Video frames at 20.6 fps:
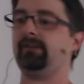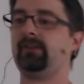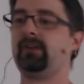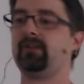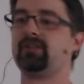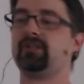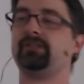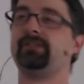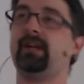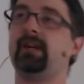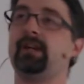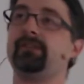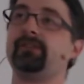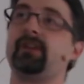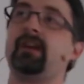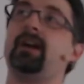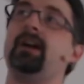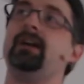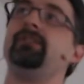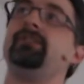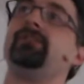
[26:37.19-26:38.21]
such a test
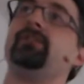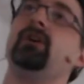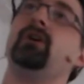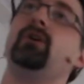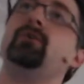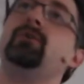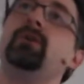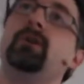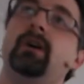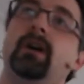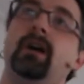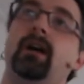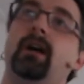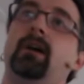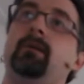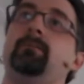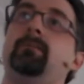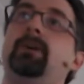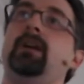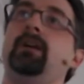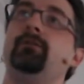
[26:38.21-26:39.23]
case. So
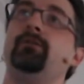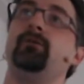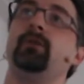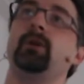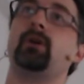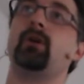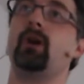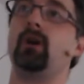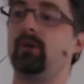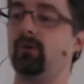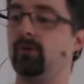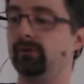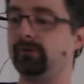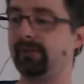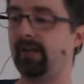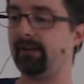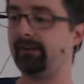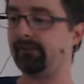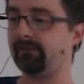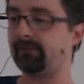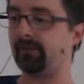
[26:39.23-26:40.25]
if we go
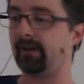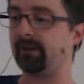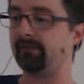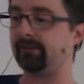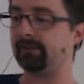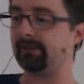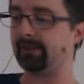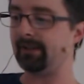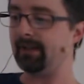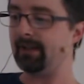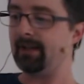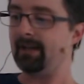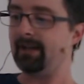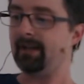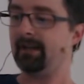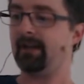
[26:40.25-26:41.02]
test driven,